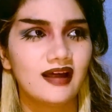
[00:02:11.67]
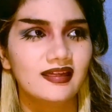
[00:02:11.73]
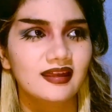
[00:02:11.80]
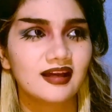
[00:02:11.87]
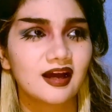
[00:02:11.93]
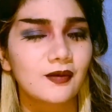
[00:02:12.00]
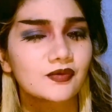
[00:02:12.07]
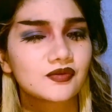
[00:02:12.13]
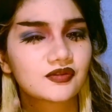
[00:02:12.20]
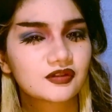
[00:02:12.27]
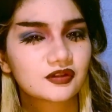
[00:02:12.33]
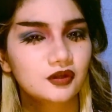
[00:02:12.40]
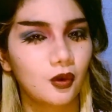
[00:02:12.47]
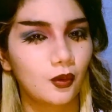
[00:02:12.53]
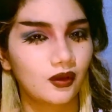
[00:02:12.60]
think I was
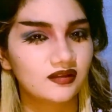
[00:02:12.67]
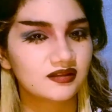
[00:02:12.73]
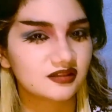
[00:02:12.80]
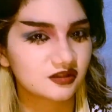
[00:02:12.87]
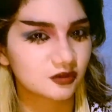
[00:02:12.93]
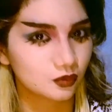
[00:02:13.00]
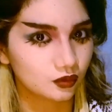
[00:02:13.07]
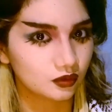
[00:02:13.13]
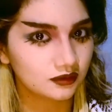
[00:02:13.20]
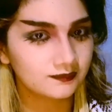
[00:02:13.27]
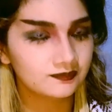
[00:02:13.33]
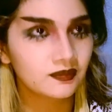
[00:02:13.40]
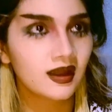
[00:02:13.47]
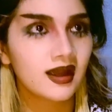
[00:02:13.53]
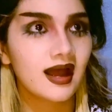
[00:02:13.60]
going to school,
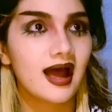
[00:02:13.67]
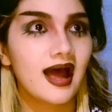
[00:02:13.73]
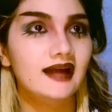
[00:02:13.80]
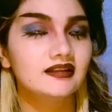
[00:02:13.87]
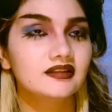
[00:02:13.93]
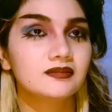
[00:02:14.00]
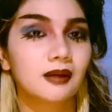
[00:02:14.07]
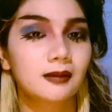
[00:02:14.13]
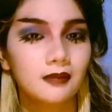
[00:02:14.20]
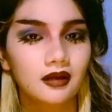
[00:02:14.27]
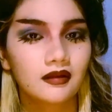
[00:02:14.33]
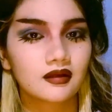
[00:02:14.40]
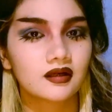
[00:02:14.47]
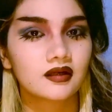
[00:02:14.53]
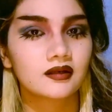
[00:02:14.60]
and my
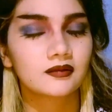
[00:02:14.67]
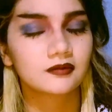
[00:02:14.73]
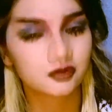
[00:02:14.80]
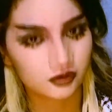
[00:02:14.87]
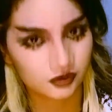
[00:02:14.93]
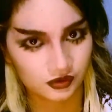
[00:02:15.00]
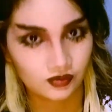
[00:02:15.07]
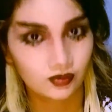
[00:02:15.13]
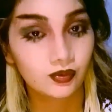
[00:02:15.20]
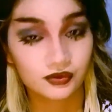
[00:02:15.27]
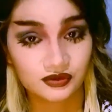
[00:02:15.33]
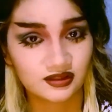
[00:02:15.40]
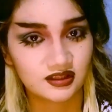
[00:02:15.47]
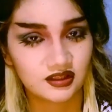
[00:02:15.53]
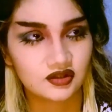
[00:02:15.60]
mother,
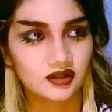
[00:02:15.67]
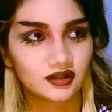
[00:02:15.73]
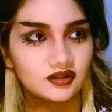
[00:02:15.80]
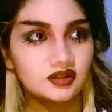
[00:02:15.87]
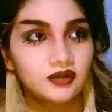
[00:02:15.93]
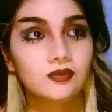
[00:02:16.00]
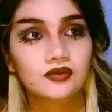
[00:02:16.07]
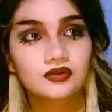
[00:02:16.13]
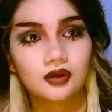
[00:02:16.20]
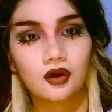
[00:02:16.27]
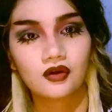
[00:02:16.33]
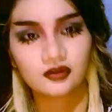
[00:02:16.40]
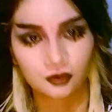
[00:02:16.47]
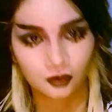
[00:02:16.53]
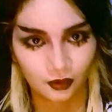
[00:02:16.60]
who's a teacher, she was
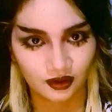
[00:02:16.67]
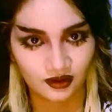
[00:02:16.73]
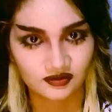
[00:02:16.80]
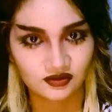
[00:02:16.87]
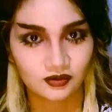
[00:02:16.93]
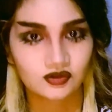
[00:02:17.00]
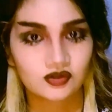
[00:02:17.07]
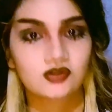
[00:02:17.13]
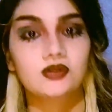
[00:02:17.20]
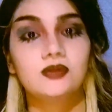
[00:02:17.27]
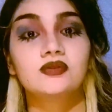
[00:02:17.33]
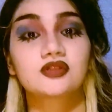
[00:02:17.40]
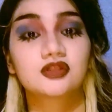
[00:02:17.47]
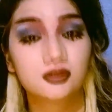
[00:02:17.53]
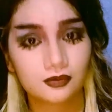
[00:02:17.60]
also going to school.
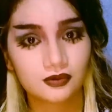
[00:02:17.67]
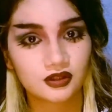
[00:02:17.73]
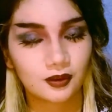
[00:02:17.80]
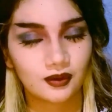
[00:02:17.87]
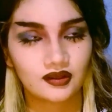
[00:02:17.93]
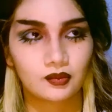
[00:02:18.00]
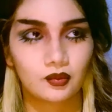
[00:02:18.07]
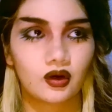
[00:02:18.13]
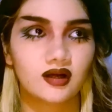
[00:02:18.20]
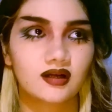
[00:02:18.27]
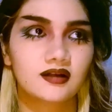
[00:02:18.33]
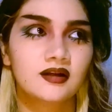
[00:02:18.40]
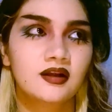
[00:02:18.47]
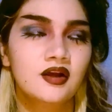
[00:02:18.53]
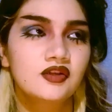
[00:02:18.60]
She was going to work.
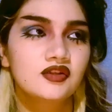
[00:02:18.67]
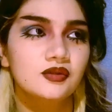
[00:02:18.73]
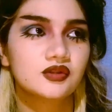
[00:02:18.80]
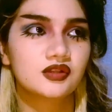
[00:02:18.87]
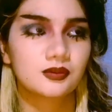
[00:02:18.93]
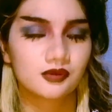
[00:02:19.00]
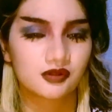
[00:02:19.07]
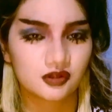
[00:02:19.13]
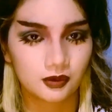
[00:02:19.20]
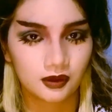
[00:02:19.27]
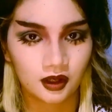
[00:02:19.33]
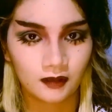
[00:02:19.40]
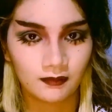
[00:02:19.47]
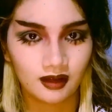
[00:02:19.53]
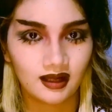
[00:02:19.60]
So she was
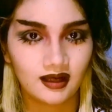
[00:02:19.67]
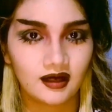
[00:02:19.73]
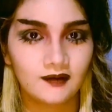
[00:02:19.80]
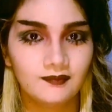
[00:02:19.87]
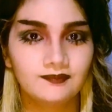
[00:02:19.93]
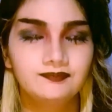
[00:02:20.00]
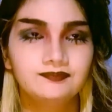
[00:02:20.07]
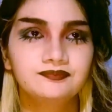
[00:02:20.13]
doing her makeup,